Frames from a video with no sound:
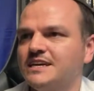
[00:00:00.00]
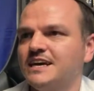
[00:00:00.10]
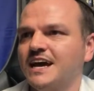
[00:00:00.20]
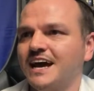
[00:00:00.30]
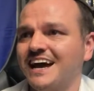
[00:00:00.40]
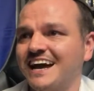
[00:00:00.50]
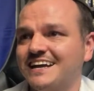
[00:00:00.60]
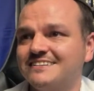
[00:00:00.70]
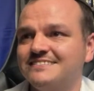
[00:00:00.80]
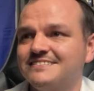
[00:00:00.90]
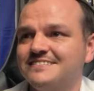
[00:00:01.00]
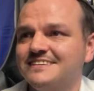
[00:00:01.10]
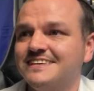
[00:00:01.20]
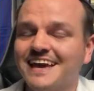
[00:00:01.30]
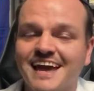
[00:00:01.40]
And
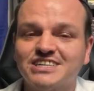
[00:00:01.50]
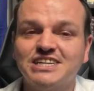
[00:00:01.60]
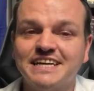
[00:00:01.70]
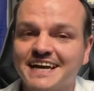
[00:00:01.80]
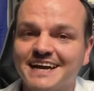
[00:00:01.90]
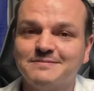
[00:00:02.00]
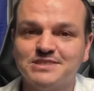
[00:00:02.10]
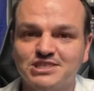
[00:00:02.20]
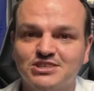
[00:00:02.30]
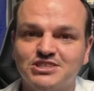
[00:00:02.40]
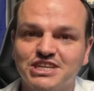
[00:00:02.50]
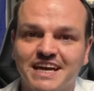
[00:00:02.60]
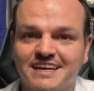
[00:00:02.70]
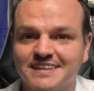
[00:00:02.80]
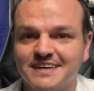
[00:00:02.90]
he actually came just to
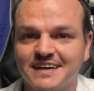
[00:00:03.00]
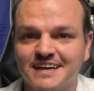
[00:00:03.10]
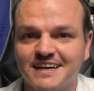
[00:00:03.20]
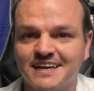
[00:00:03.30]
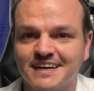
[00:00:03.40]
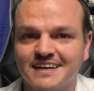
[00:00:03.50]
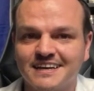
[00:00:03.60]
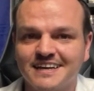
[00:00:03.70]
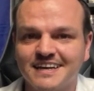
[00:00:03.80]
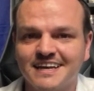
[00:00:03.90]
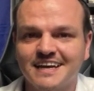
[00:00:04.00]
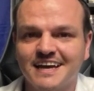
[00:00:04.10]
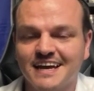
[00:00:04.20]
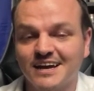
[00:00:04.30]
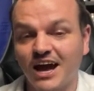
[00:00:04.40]
check I
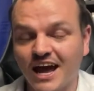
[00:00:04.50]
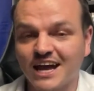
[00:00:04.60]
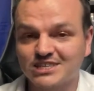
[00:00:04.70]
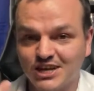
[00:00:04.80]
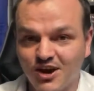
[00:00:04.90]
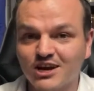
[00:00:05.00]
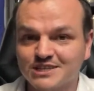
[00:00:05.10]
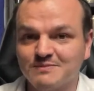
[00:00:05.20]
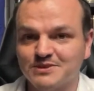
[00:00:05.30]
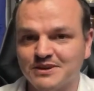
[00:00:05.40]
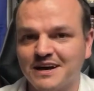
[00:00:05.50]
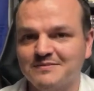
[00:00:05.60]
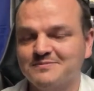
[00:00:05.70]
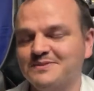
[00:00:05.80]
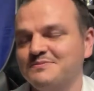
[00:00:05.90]
actually asked him to
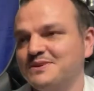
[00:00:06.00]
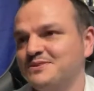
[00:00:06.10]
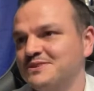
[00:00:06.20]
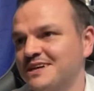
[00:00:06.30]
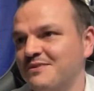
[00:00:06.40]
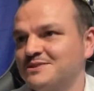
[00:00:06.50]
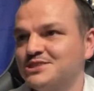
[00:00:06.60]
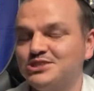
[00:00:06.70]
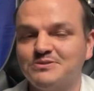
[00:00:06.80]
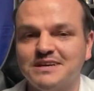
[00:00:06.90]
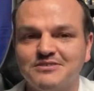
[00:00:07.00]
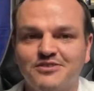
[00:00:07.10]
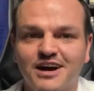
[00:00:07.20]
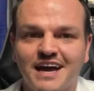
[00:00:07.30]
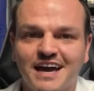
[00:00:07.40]
come because I wasn't sure if
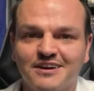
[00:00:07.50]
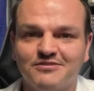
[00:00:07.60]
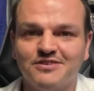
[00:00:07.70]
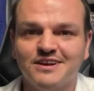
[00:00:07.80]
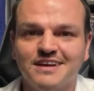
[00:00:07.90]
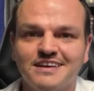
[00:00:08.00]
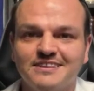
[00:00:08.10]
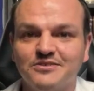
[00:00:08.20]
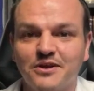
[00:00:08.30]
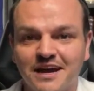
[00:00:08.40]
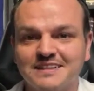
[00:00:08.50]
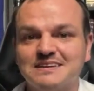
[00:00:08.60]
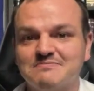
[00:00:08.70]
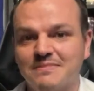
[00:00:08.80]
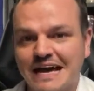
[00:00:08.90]
I have the right
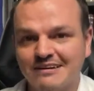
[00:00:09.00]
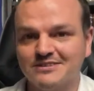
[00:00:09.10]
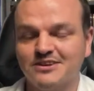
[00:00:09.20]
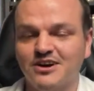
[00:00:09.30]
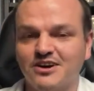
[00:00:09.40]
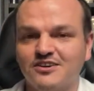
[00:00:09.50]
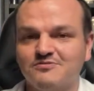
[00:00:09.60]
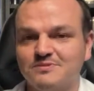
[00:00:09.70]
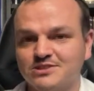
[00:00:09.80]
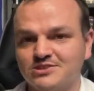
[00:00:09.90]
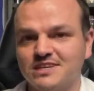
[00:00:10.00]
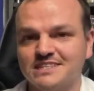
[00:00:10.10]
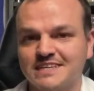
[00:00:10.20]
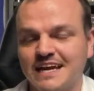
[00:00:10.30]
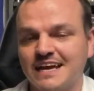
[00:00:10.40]
amount of
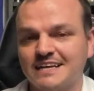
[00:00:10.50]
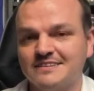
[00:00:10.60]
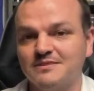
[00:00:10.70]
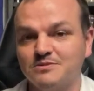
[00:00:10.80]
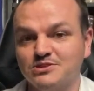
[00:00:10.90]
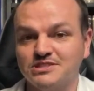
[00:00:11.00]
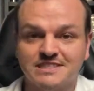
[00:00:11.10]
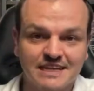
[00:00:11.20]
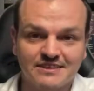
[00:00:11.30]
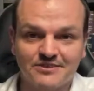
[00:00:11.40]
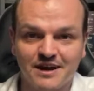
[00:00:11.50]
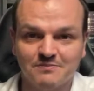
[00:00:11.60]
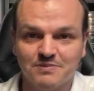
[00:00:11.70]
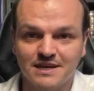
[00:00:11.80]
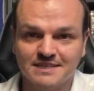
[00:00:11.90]
mezuzahs and the mezuzahs at the right
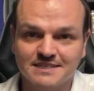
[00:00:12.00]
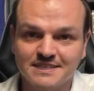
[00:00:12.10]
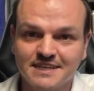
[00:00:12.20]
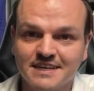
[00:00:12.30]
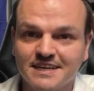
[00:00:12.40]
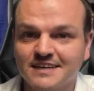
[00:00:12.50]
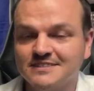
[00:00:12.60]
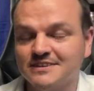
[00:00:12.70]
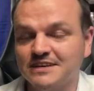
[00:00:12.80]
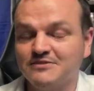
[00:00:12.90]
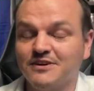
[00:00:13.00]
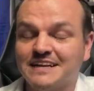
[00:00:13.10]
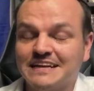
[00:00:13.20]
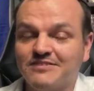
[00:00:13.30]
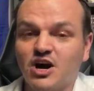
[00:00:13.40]
place. So if I
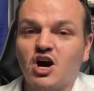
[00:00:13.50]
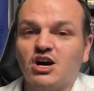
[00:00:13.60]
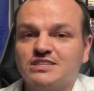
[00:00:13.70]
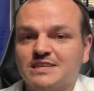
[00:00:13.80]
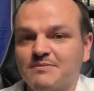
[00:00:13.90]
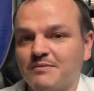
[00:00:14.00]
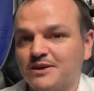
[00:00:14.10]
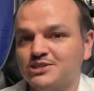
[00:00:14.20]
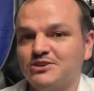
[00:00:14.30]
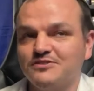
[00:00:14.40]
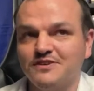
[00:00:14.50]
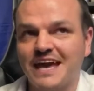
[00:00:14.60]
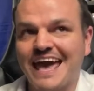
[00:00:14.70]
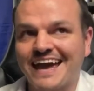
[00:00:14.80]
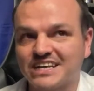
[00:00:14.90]
never asked him, I'm not sure if he
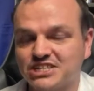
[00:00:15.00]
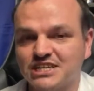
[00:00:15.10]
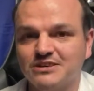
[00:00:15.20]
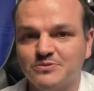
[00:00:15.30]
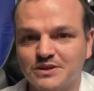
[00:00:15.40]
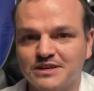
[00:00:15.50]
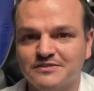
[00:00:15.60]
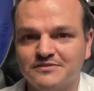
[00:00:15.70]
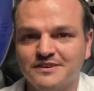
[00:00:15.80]
actually would have